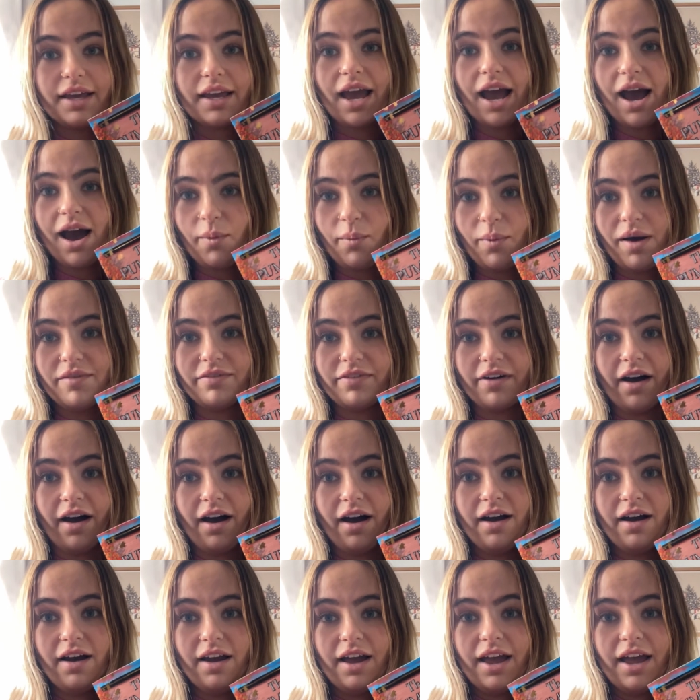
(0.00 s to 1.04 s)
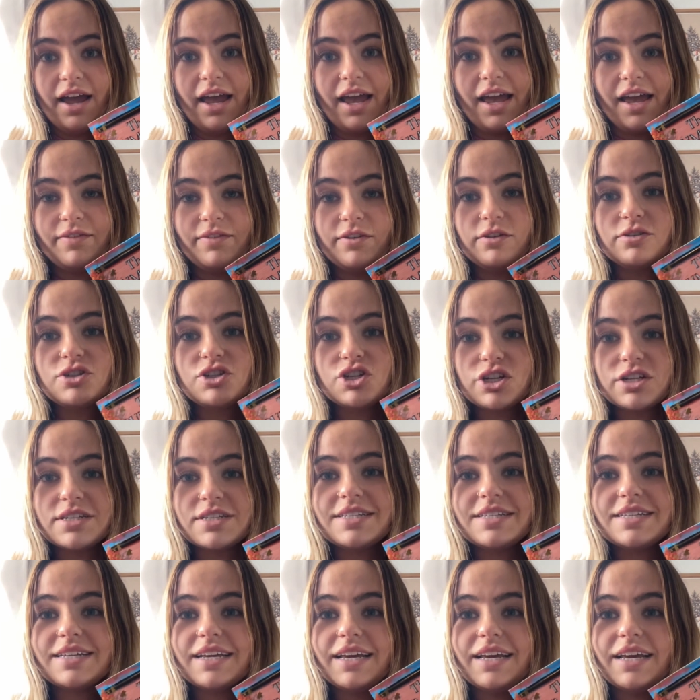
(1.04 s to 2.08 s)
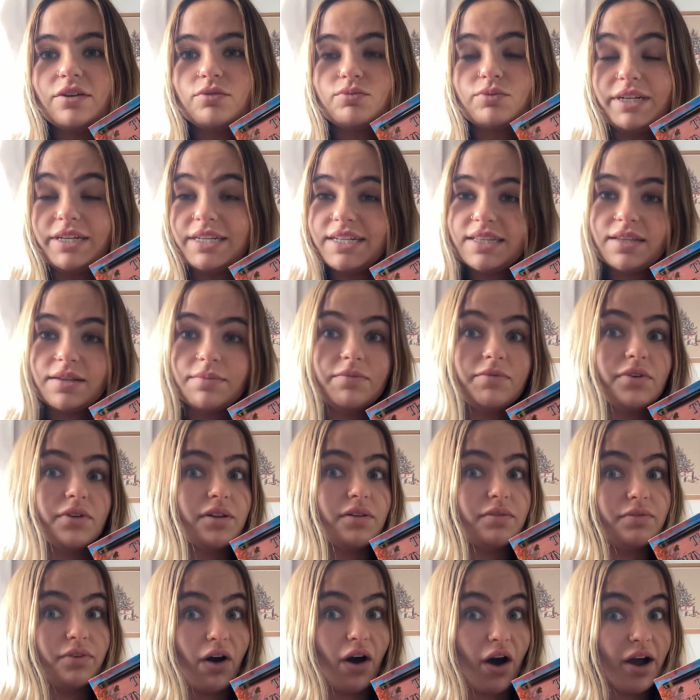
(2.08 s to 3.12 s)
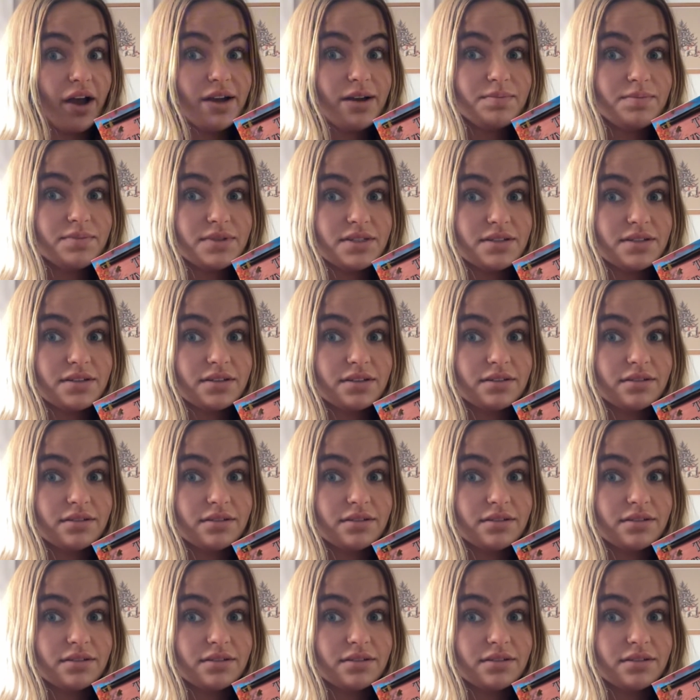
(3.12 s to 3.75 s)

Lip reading: However, if you're just reading them for the vibes,